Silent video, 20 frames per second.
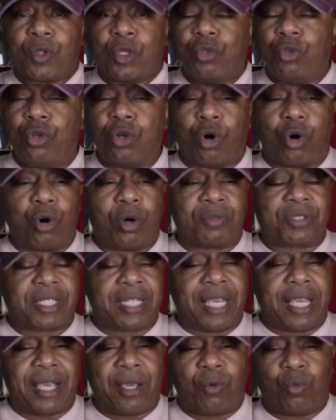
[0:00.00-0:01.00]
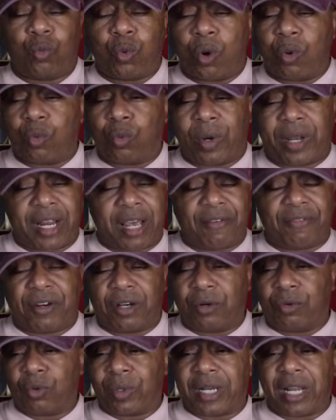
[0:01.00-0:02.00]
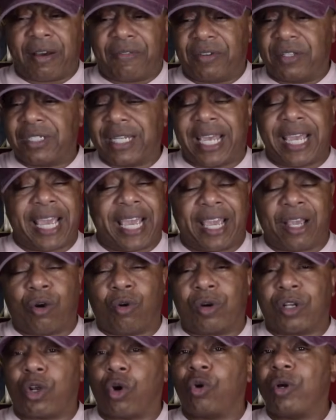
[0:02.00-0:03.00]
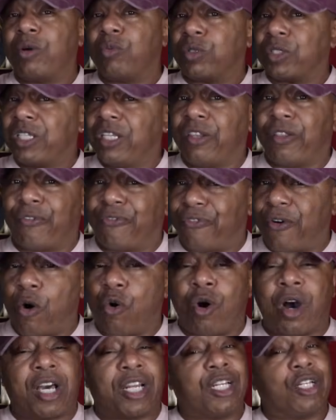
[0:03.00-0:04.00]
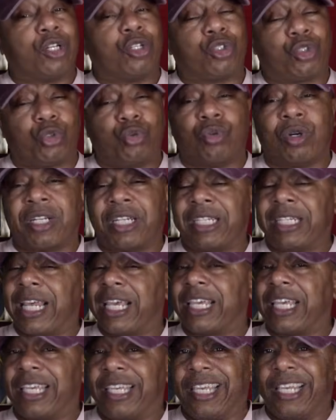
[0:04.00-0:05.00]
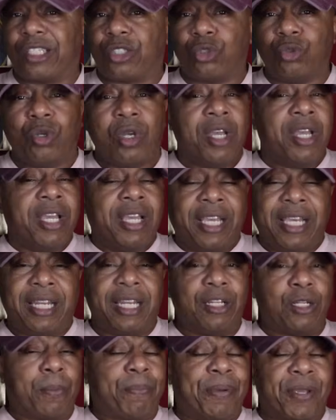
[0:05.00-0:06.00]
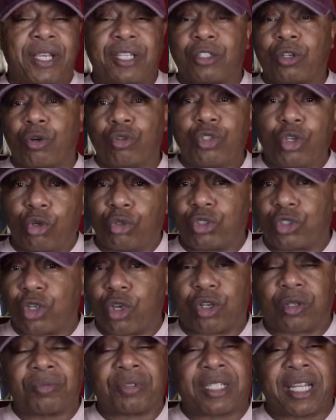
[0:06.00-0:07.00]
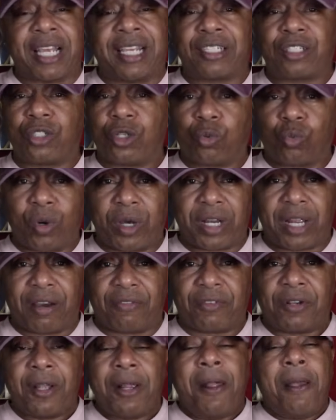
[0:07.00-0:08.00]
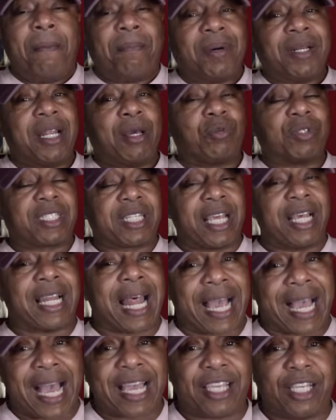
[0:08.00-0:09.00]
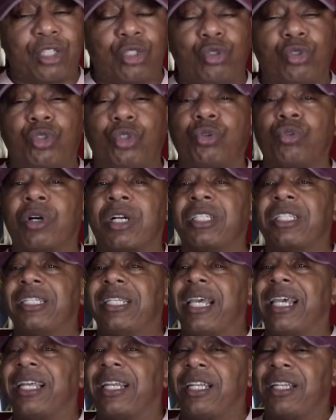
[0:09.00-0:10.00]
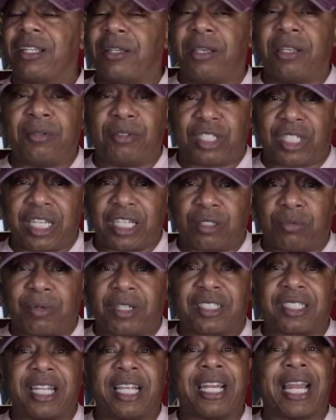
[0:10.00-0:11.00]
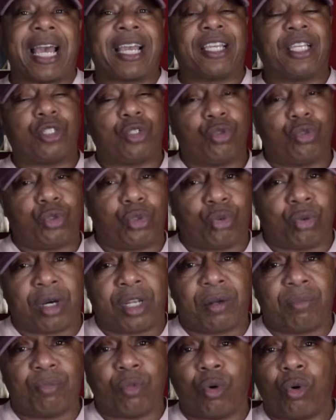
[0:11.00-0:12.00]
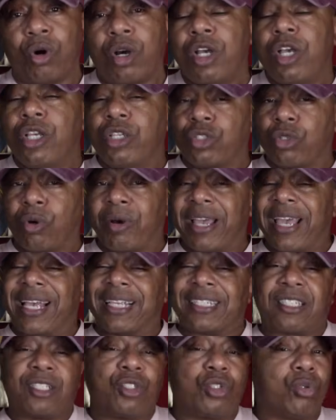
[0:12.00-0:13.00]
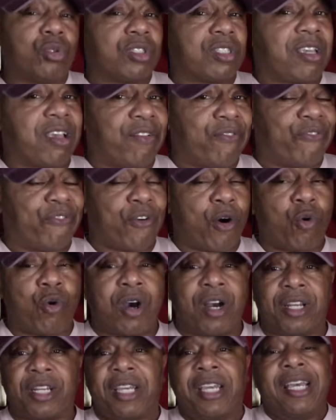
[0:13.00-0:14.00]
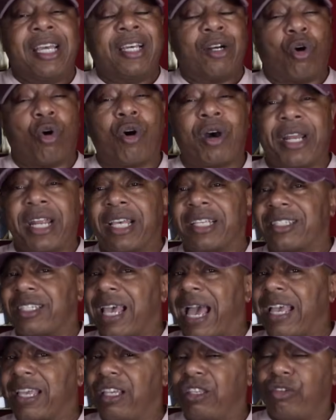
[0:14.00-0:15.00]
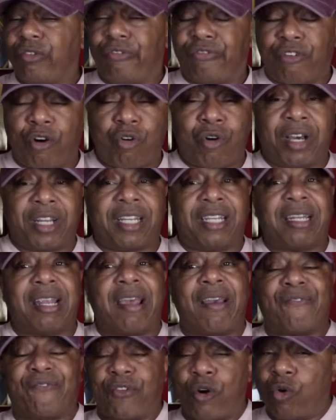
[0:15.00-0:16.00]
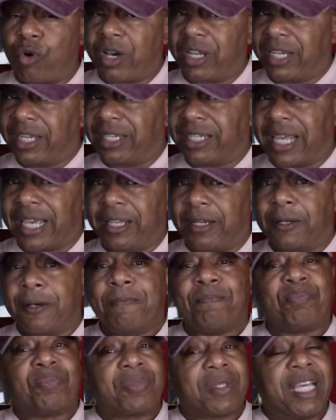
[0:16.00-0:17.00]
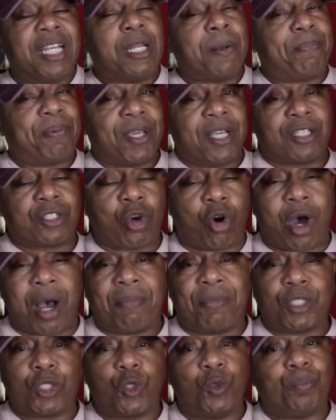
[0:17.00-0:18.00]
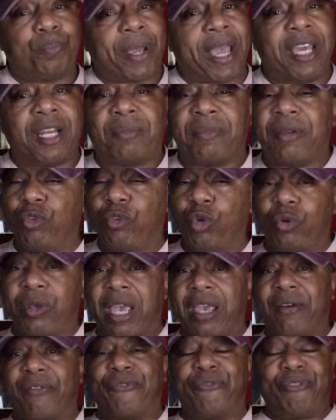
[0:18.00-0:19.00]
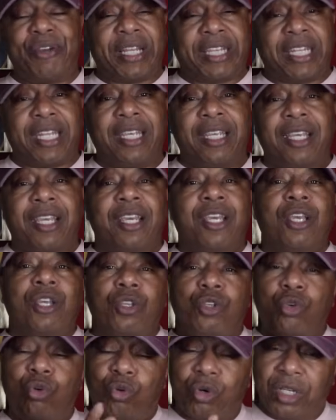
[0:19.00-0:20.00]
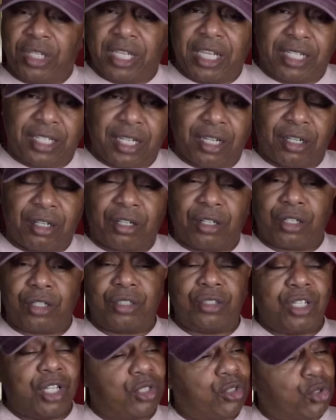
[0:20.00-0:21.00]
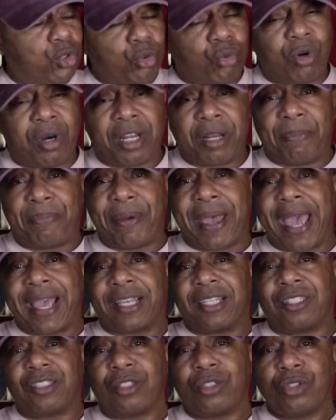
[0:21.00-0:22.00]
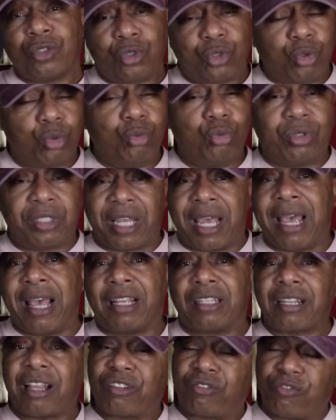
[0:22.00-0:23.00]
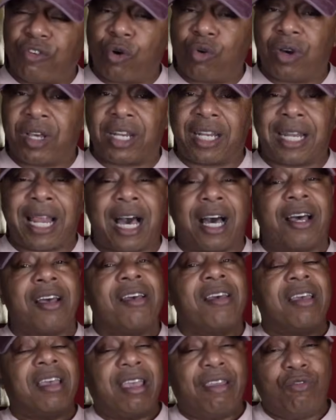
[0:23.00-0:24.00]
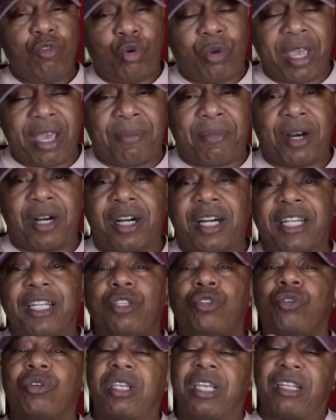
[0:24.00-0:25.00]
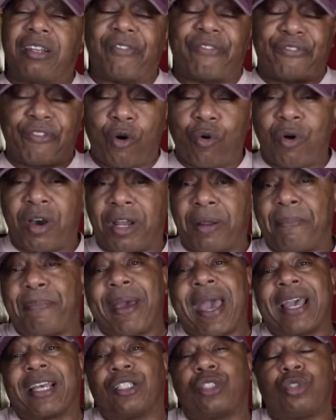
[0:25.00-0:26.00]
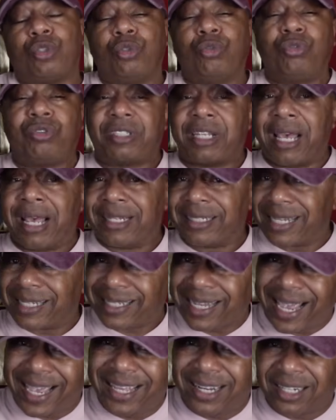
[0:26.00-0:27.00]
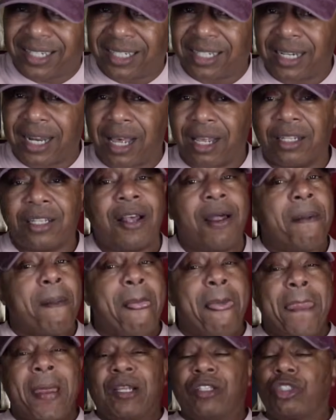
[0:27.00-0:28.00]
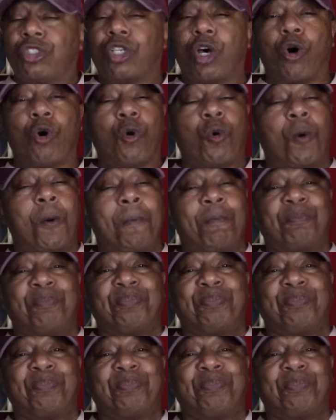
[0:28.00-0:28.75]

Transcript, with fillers: you know what I'm saying, whatever whatever they had going on, it was either 400 or 200 they could get you. And it depends on your circumstances or whatever. But they were saying like I get you 200 then and six months later I get you 200 more. So in essence you was getting 400. Or they'll say I get you 400 then 400 later. It depends on how much you paid you gave them 50, you could get the uh, the 200 package. Two times that's 400 dollars. If you gave them 100, you get the 400 package two times that's 800 dollars. So